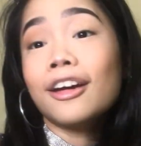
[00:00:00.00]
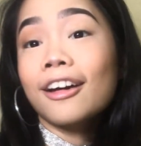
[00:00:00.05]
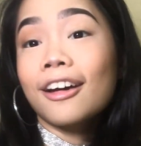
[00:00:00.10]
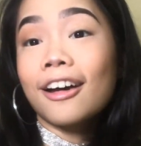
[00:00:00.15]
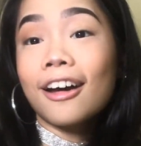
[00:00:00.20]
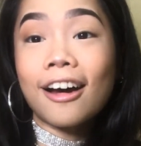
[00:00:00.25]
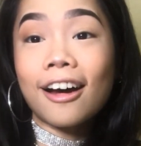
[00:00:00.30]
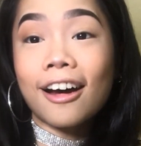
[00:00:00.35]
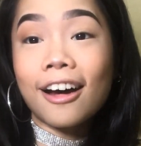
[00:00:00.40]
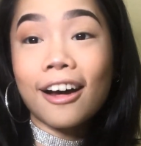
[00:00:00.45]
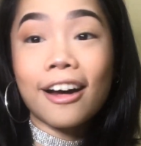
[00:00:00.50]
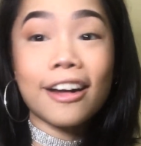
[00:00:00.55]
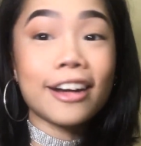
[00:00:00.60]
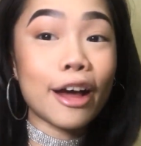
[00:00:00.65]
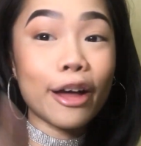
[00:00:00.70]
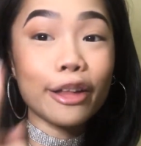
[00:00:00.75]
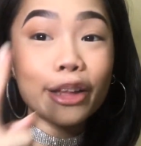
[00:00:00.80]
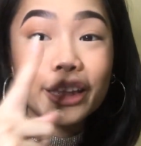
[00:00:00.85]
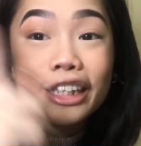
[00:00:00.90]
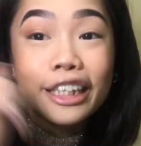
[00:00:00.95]

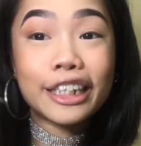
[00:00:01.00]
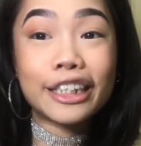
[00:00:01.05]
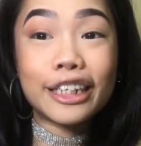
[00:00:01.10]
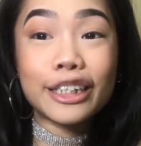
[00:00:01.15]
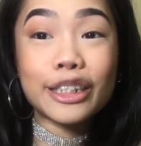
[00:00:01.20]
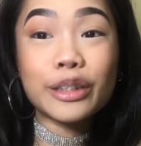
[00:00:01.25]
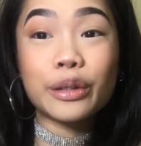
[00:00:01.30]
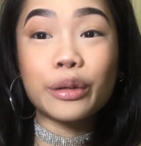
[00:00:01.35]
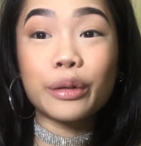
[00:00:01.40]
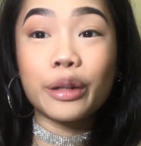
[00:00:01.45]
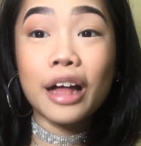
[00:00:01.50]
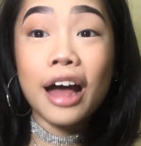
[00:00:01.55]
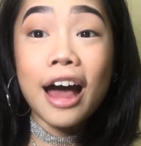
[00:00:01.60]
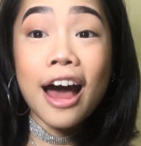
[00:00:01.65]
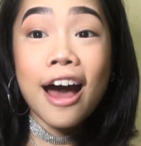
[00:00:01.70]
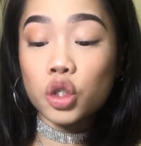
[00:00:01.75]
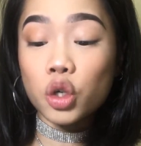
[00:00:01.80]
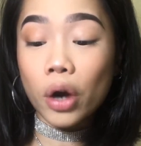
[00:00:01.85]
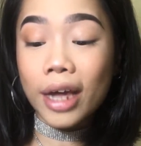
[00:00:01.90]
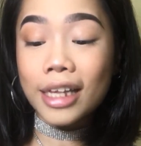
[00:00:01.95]
Now that the initial
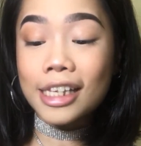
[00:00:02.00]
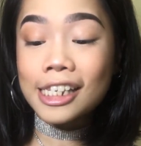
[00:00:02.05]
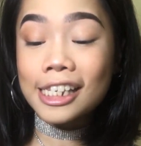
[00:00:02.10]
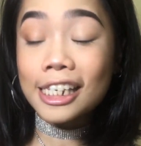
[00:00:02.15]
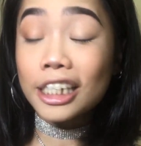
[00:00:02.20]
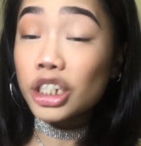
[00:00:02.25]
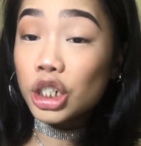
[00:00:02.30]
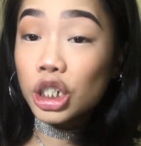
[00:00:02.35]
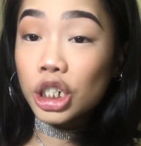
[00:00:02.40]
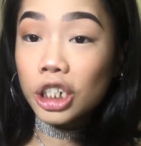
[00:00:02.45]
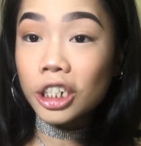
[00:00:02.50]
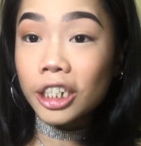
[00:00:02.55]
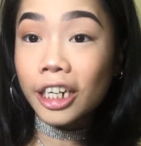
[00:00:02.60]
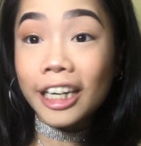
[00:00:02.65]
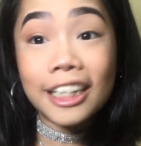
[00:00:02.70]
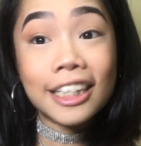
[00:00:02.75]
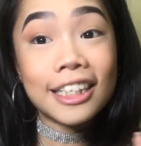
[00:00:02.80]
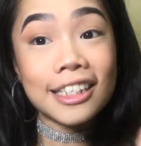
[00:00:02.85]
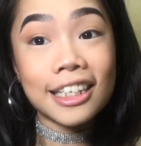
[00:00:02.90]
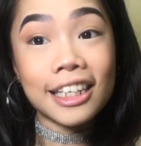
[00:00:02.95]
transition
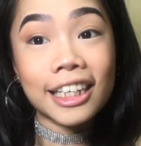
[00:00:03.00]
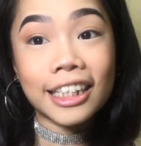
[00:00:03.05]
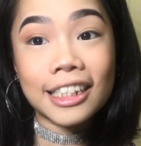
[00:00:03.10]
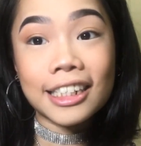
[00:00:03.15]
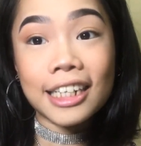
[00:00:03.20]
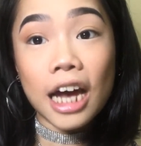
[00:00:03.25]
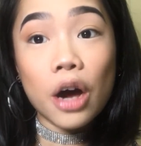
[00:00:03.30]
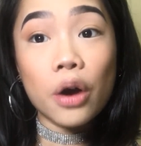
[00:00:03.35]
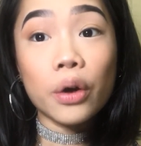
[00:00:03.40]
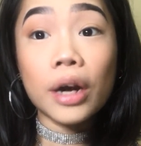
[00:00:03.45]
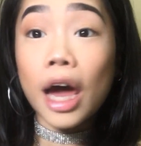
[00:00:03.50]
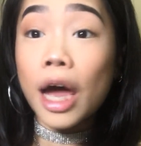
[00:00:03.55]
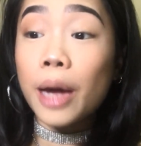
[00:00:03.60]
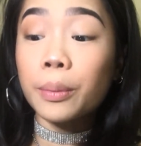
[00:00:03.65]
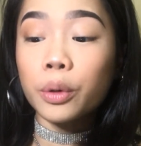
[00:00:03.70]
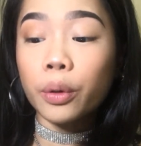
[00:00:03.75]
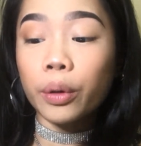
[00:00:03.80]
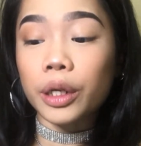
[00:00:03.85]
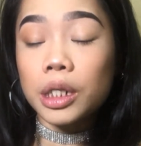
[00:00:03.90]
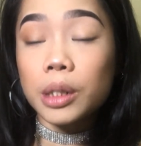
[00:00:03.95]
shade is laid down,
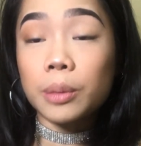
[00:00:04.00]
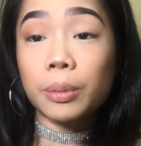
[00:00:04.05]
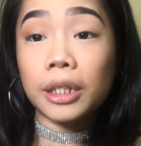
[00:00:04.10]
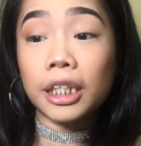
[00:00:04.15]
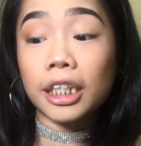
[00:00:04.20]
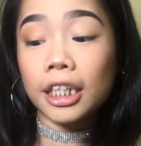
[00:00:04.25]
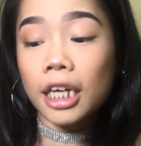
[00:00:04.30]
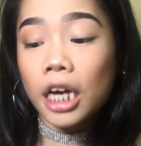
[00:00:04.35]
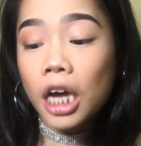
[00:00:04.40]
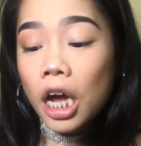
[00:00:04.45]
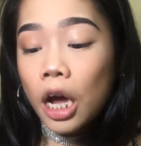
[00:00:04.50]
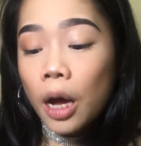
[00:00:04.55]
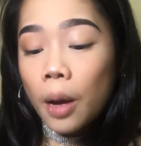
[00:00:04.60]
I'm going to be